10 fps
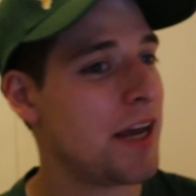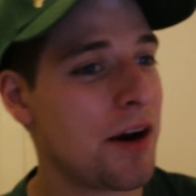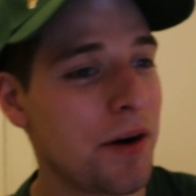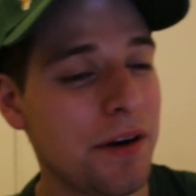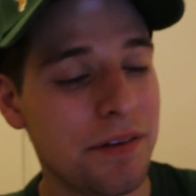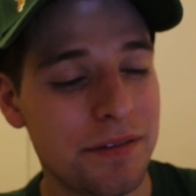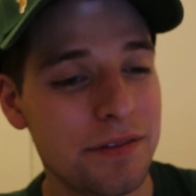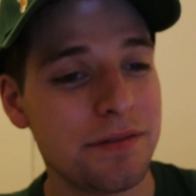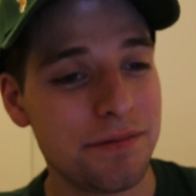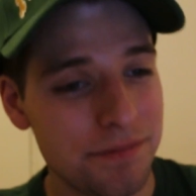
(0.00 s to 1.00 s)
Aaron,
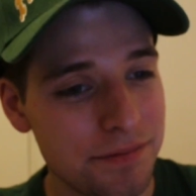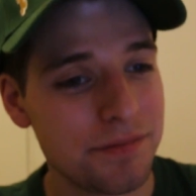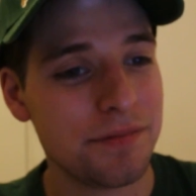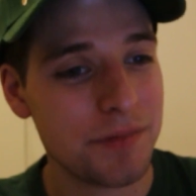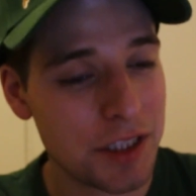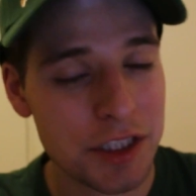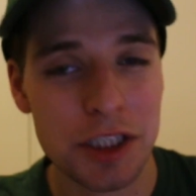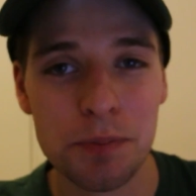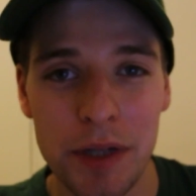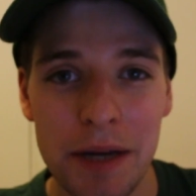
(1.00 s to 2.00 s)
let's
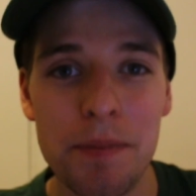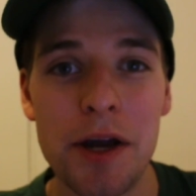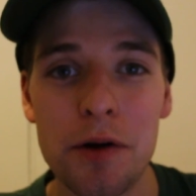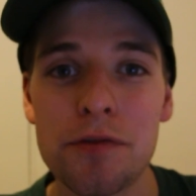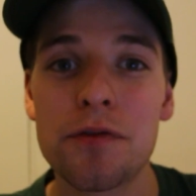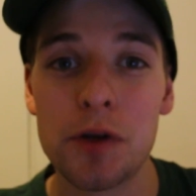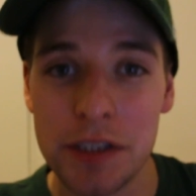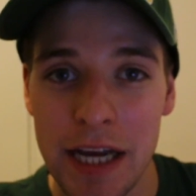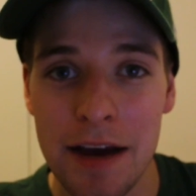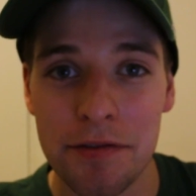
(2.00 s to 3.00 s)
just play better
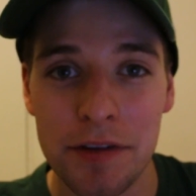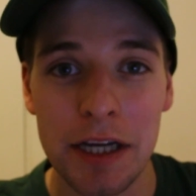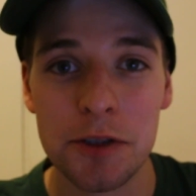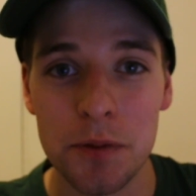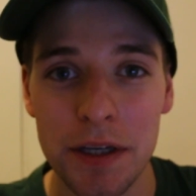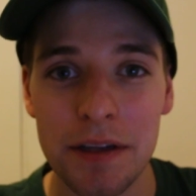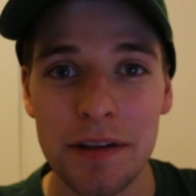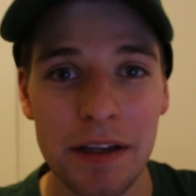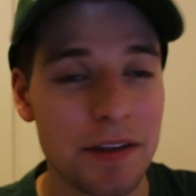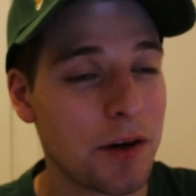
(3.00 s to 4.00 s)
first half next week
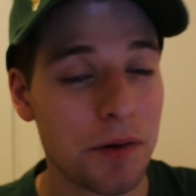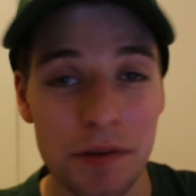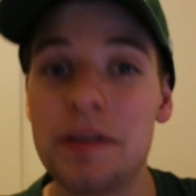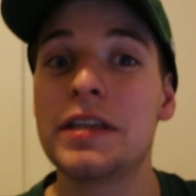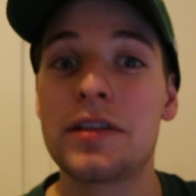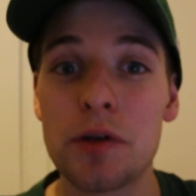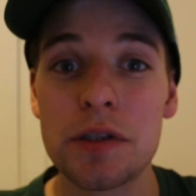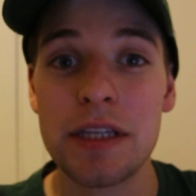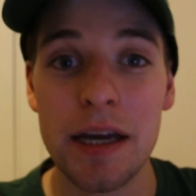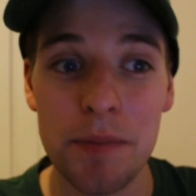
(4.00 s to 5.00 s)
or this
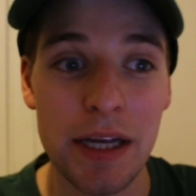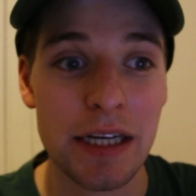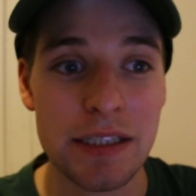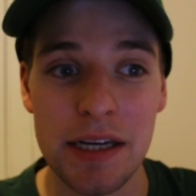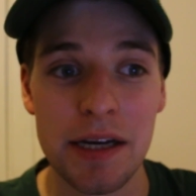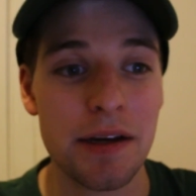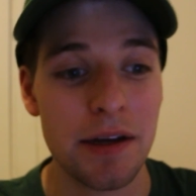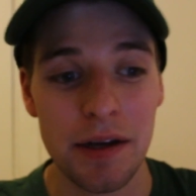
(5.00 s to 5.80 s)
Thursday because uh,